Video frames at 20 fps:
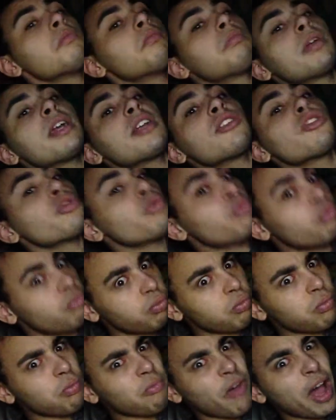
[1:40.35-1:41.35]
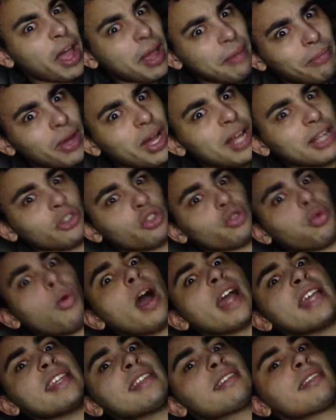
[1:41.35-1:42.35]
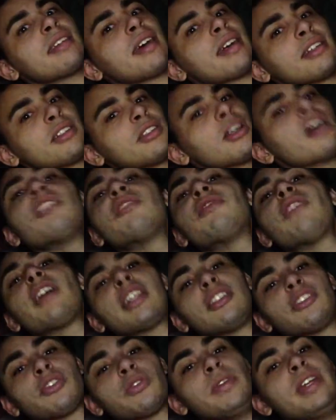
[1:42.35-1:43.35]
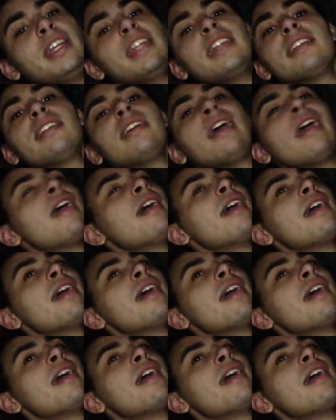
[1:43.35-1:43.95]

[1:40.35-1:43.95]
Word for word: press fucking button twice on a touch fucking screen,